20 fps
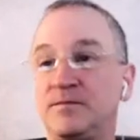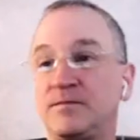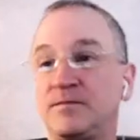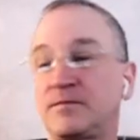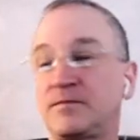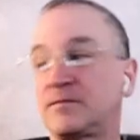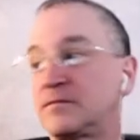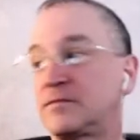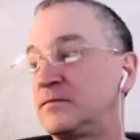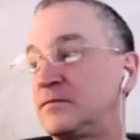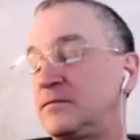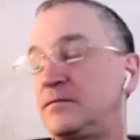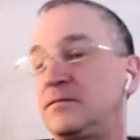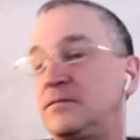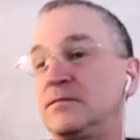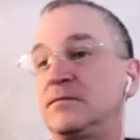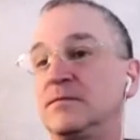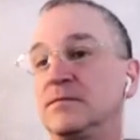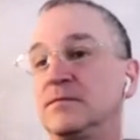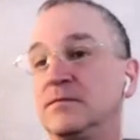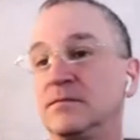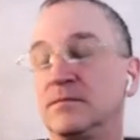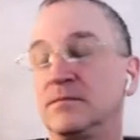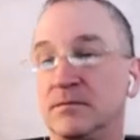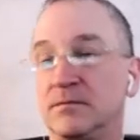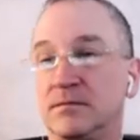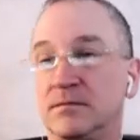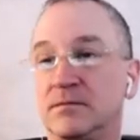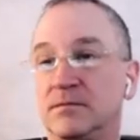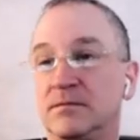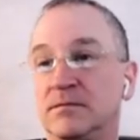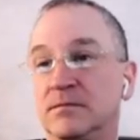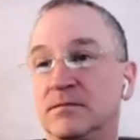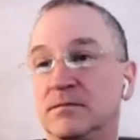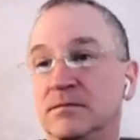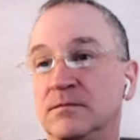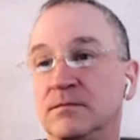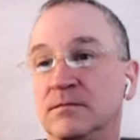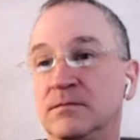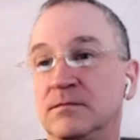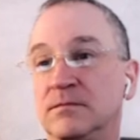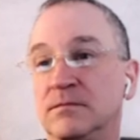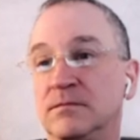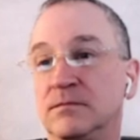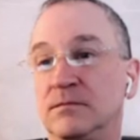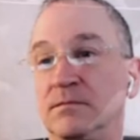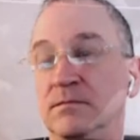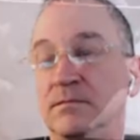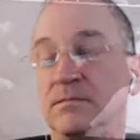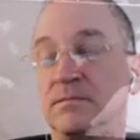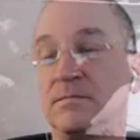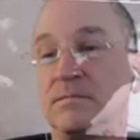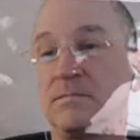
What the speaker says: (not speaking)